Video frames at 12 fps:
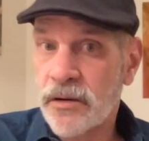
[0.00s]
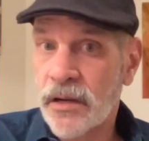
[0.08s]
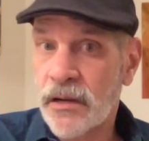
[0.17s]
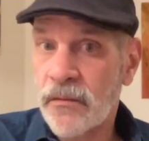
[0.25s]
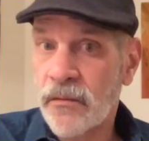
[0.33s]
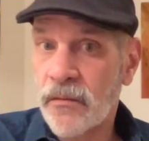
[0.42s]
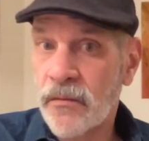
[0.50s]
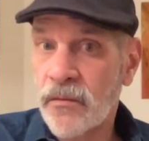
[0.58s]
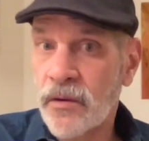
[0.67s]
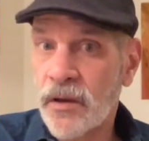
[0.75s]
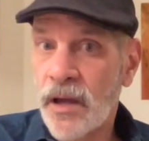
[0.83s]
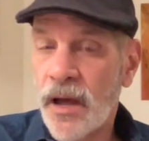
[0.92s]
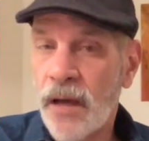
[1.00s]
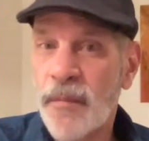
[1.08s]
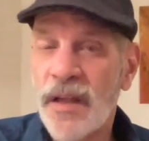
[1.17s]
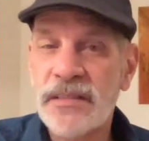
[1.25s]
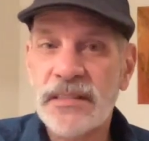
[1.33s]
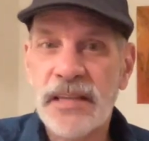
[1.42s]
right? I'm
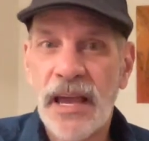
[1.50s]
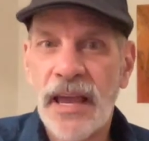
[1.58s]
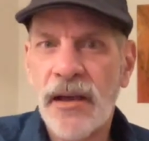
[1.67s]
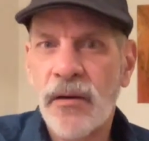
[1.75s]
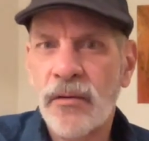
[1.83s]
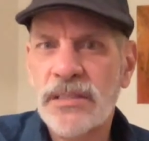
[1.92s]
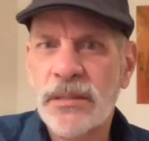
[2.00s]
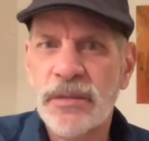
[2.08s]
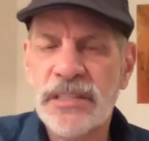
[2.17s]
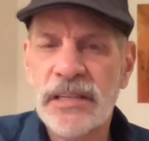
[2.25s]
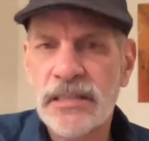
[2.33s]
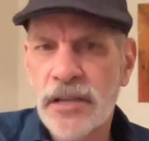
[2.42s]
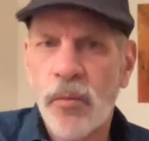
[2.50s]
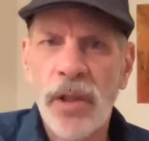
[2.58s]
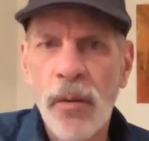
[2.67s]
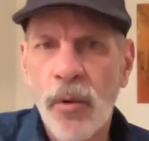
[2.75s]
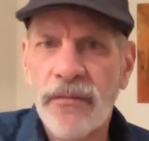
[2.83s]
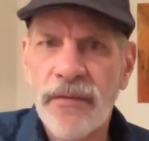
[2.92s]
not saying, oh, someone says, oh,
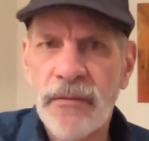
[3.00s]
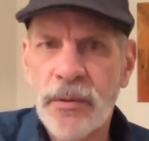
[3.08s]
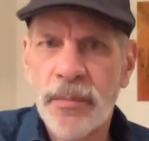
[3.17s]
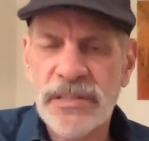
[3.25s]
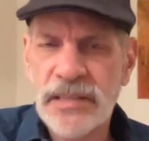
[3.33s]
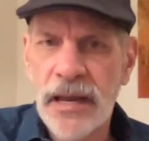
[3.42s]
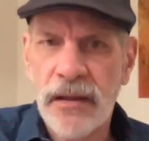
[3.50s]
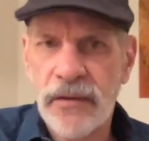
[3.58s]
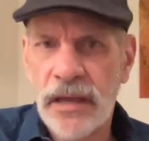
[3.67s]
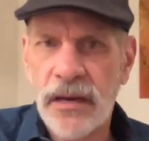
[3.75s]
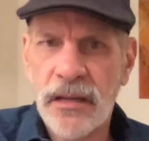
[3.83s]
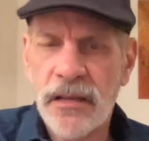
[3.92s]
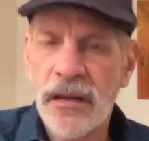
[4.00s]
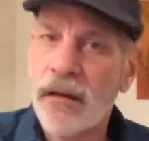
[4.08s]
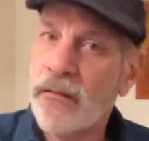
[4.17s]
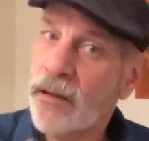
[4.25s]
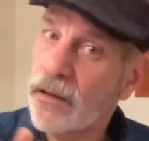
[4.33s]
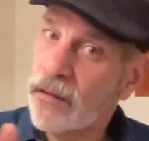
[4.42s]
well, I want 50% of it. And, you
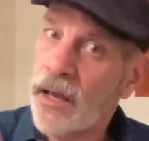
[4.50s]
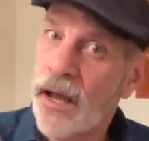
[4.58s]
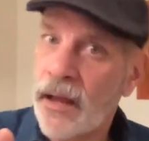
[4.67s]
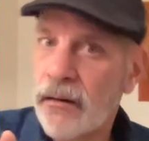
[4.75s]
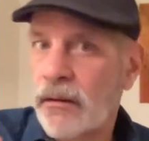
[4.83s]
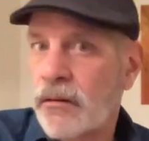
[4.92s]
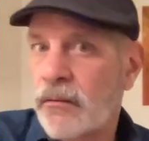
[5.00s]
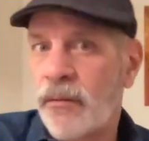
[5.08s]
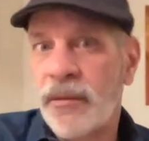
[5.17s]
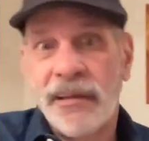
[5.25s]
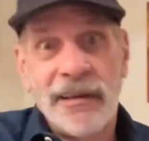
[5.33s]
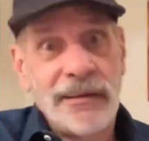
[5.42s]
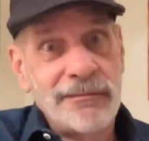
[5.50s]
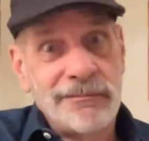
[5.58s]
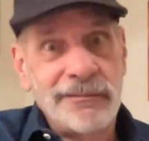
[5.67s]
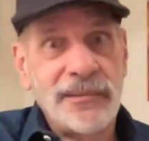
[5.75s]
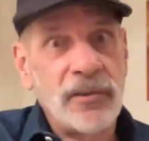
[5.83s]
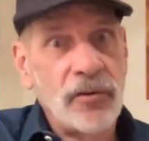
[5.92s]
know, like that, um, i would be like,
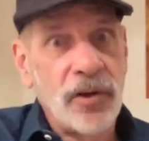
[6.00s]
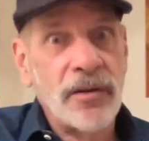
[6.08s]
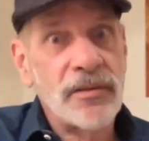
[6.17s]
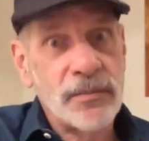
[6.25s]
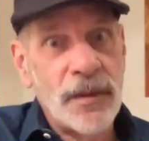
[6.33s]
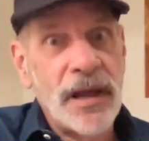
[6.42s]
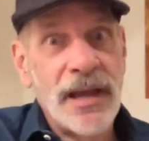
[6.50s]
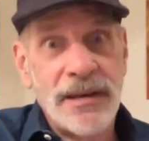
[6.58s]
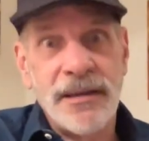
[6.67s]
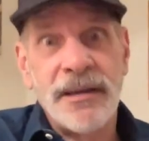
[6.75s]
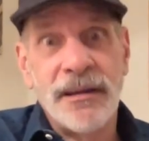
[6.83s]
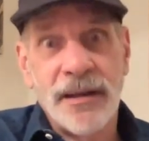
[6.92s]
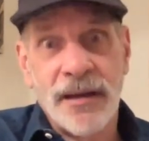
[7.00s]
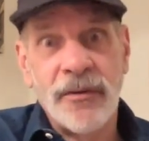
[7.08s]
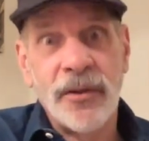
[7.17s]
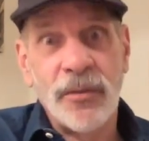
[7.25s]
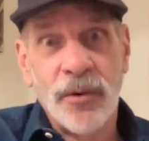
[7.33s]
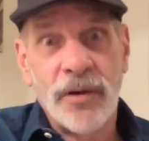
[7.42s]
mm, look, it's my idea and I
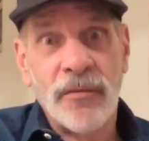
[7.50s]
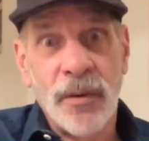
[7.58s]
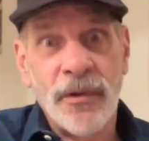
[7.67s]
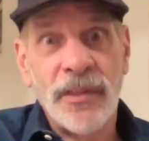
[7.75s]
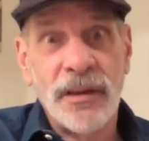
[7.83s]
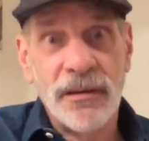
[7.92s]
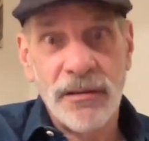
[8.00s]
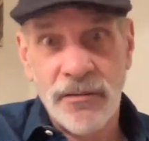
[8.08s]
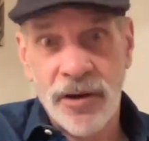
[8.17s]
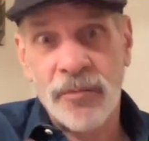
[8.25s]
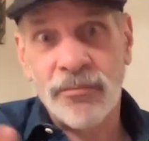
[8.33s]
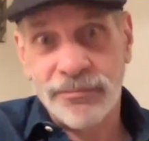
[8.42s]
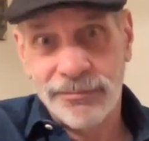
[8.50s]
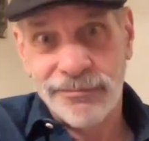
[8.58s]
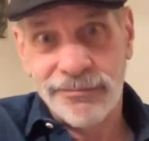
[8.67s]
really want to run with it. You know,